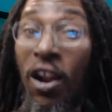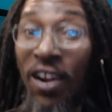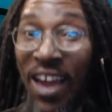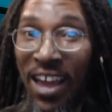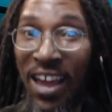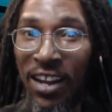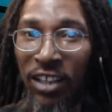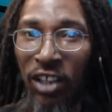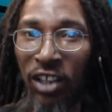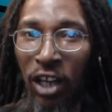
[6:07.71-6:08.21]

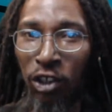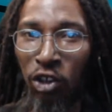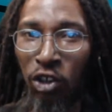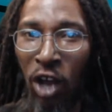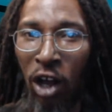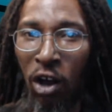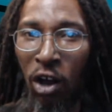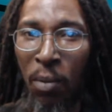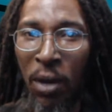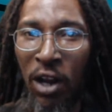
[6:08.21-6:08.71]
Ladies
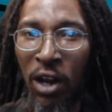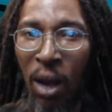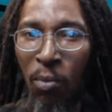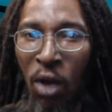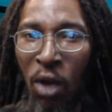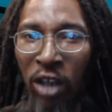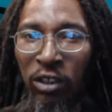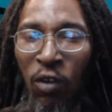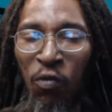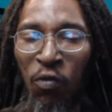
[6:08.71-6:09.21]
and gentlemen,
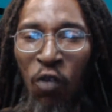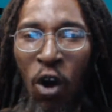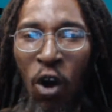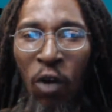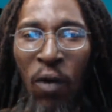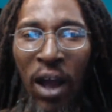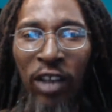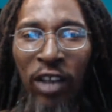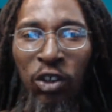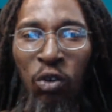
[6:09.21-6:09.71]
I'm
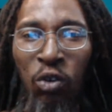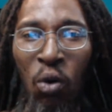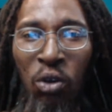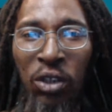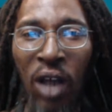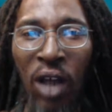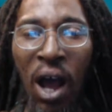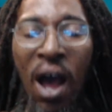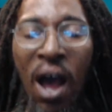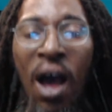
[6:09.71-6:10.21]
Rastafari
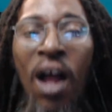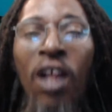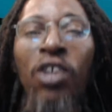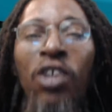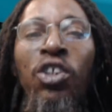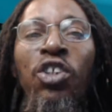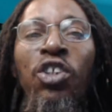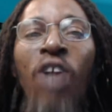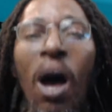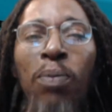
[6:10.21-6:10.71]
Soldier.
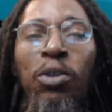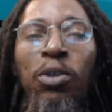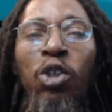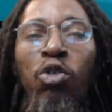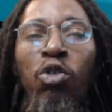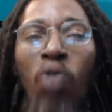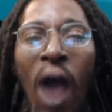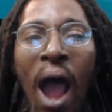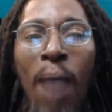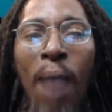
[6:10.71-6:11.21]

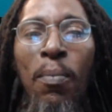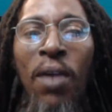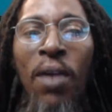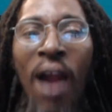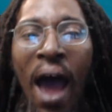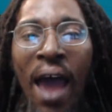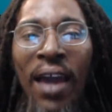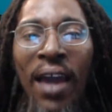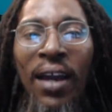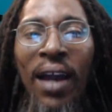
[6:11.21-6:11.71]

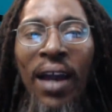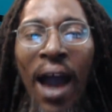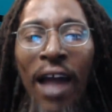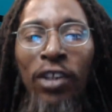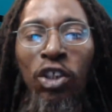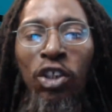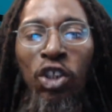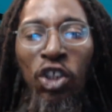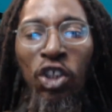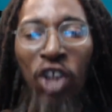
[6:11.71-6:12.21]
Subscribe, like
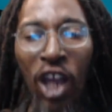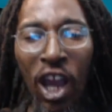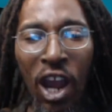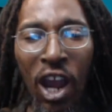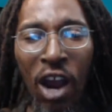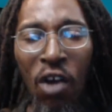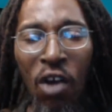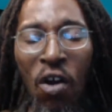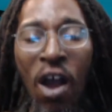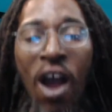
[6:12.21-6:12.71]
and
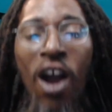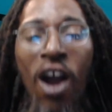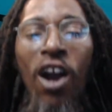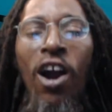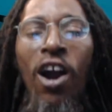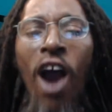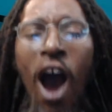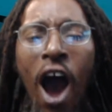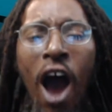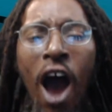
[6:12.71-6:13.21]
share.
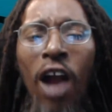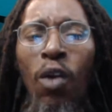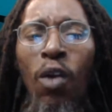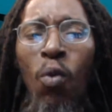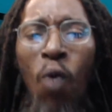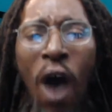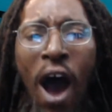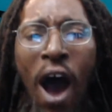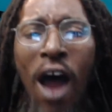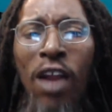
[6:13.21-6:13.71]

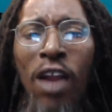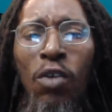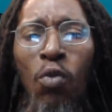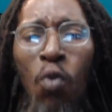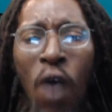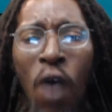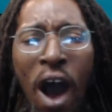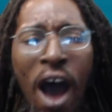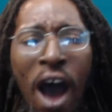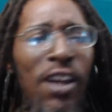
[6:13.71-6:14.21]
Call
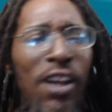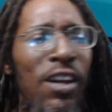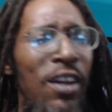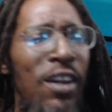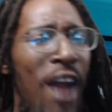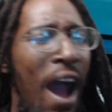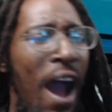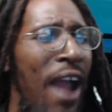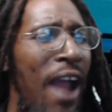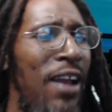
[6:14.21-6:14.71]

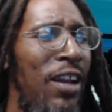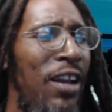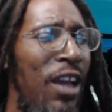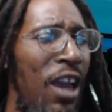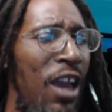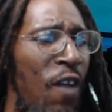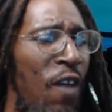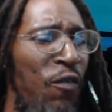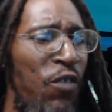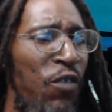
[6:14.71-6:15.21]

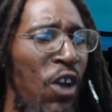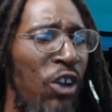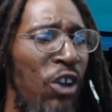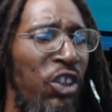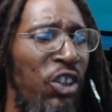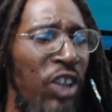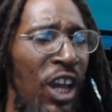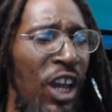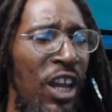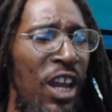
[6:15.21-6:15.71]
119 if
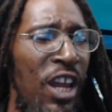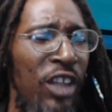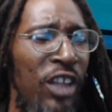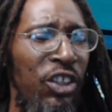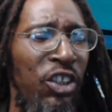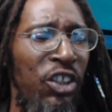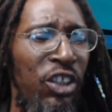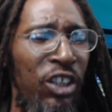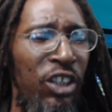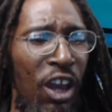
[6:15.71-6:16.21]
you see
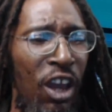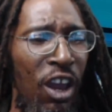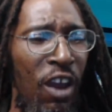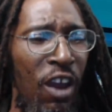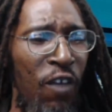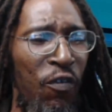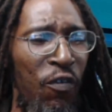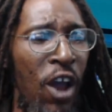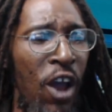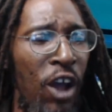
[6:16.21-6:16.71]
this
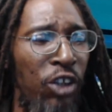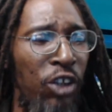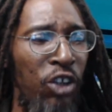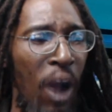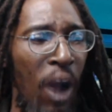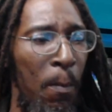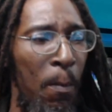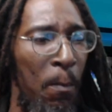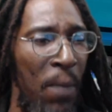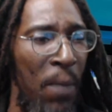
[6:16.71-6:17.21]
thief.
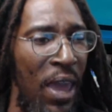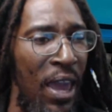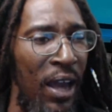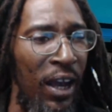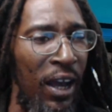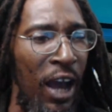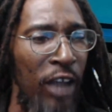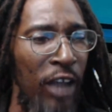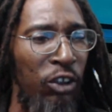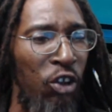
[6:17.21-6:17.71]

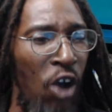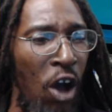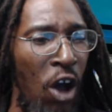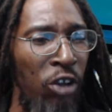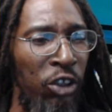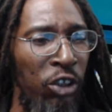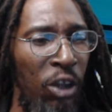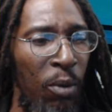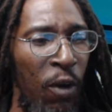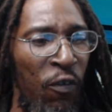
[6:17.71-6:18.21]
Jamaica's
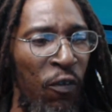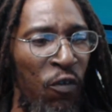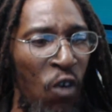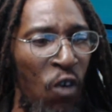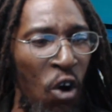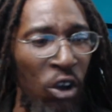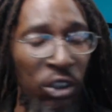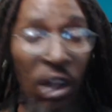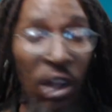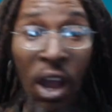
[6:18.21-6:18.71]
Council
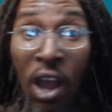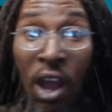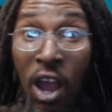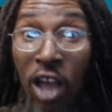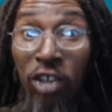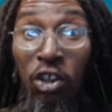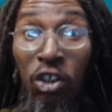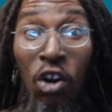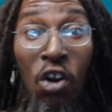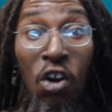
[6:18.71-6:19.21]
Barefoot
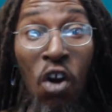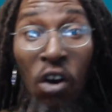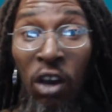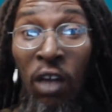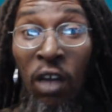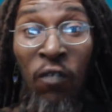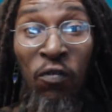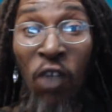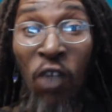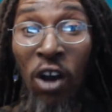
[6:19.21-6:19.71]
is
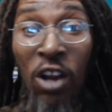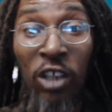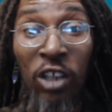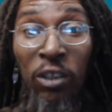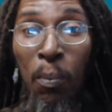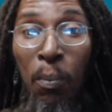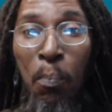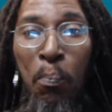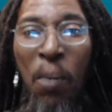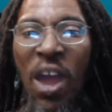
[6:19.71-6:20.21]
looking for
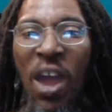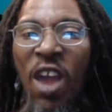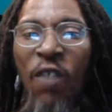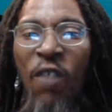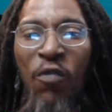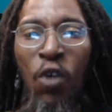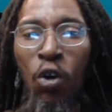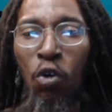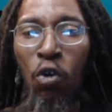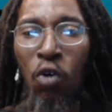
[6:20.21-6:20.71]
this
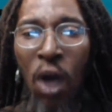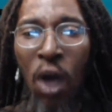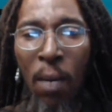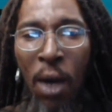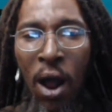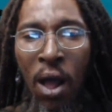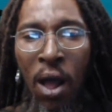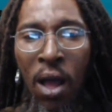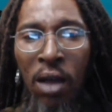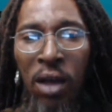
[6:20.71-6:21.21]
barefoot
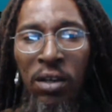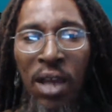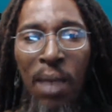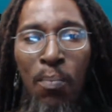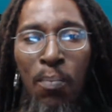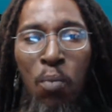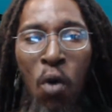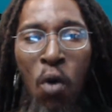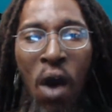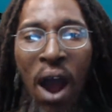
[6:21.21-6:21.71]
robber.
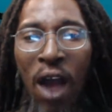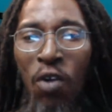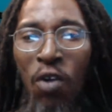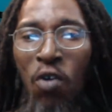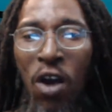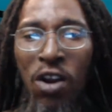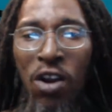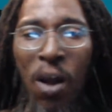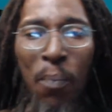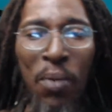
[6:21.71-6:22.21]
The
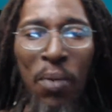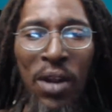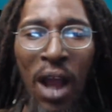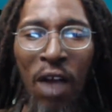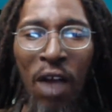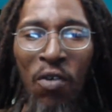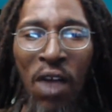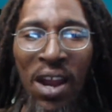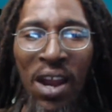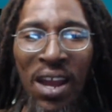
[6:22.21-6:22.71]
boy run up
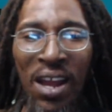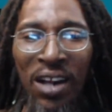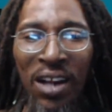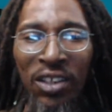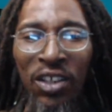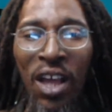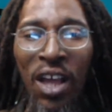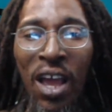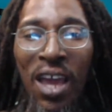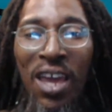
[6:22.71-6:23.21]
in a
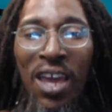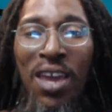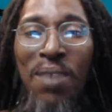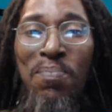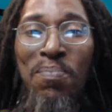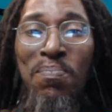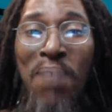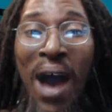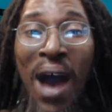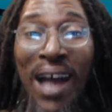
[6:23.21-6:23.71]
Redhills.
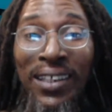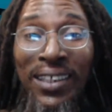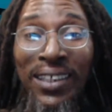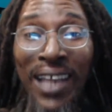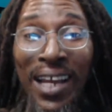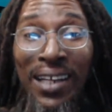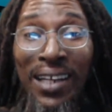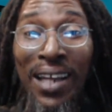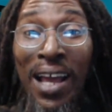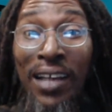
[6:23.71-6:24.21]

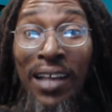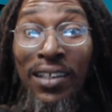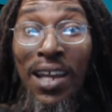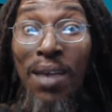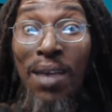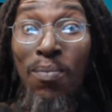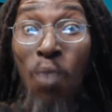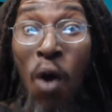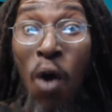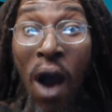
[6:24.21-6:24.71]
Imagine
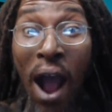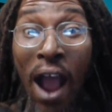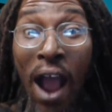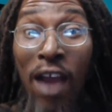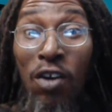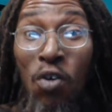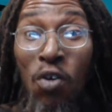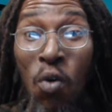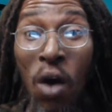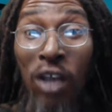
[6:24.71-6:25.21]
the
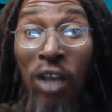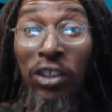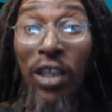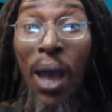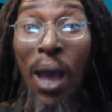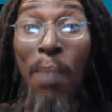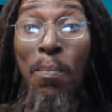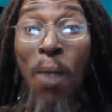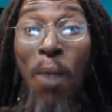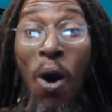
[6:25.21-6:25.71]
boy
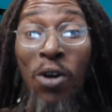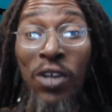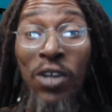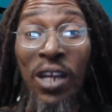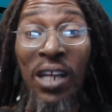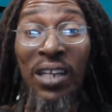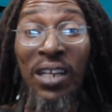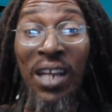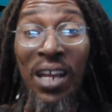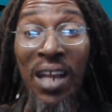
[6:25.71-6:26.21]
knows the
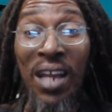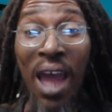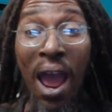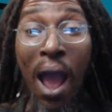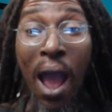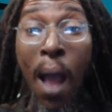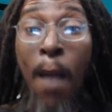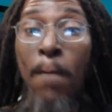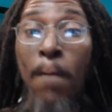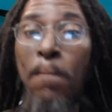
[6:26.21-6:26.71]
money
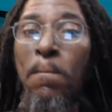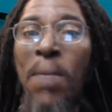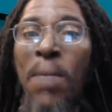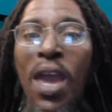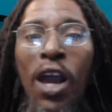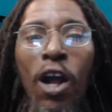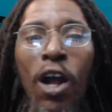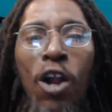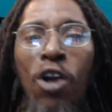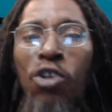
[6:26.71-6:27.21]
did a
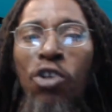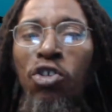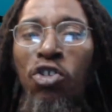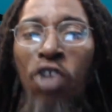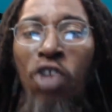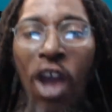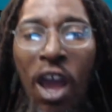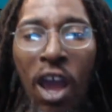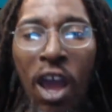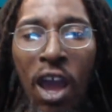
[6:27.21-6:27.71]

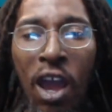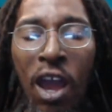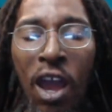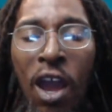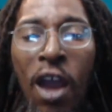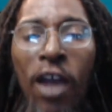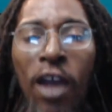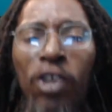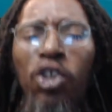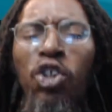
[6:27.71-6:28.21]
middle
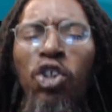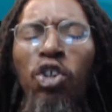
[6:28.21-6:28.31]
day.